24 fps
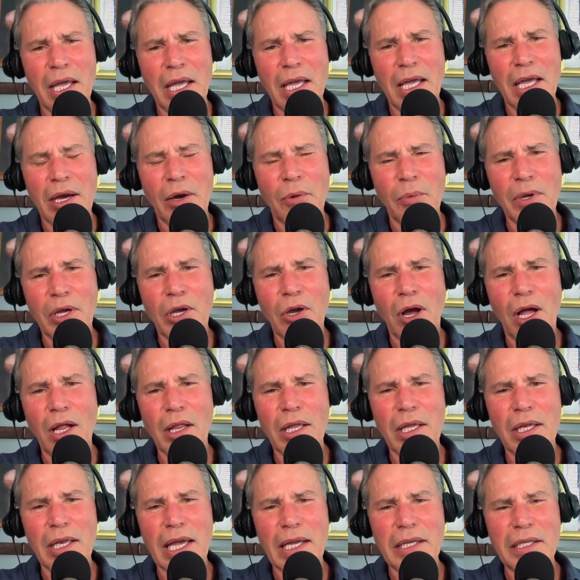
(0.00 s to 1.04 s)
We
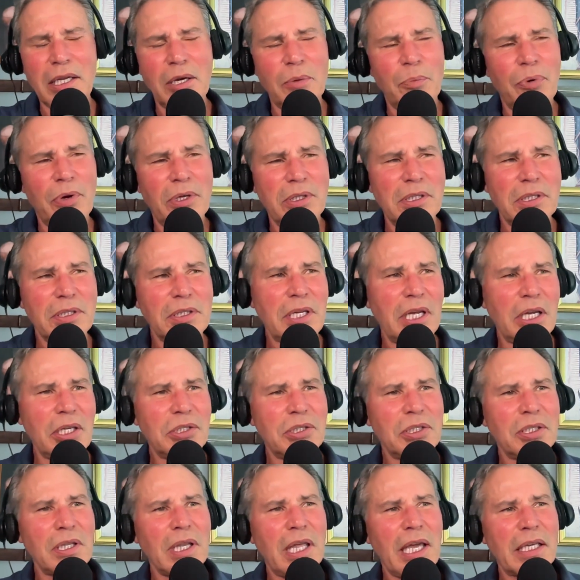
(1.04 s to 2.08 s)
call it. I did a
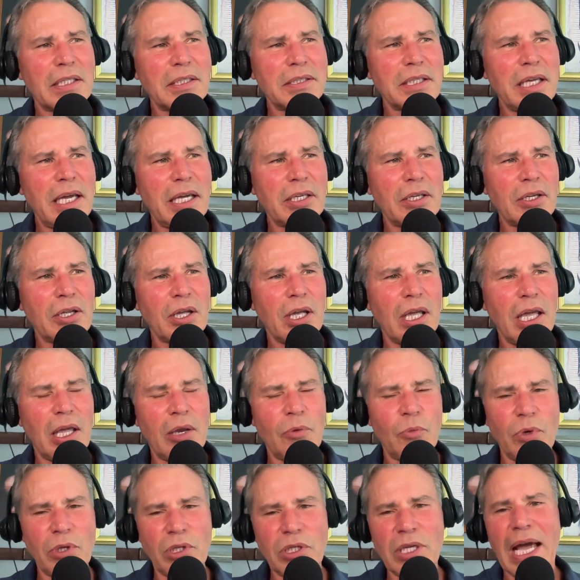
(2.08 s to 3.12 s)
presentation last night,
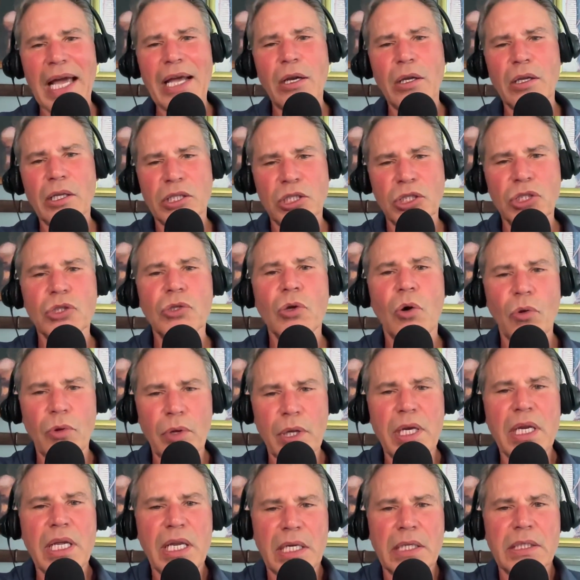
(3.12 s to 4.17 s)
and we title it
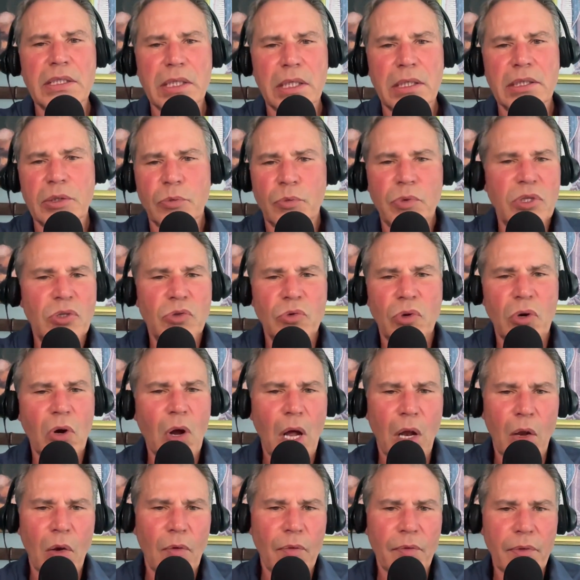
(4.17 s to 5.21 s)
"Stolen Innocence," and we do it
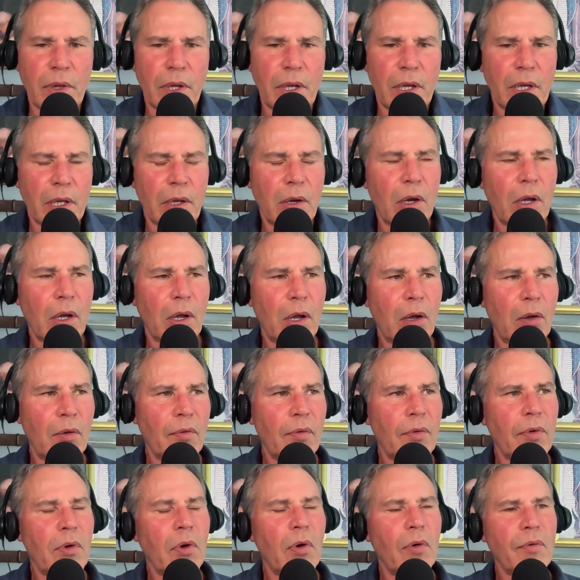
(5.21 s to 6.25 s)
all over
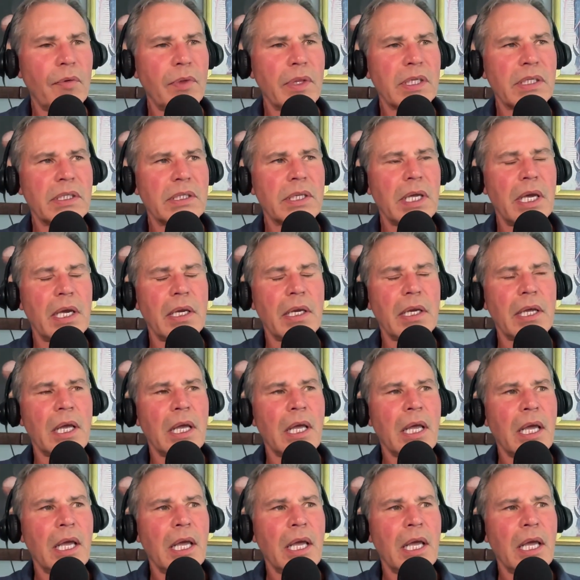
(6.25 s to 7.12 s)
all over the state.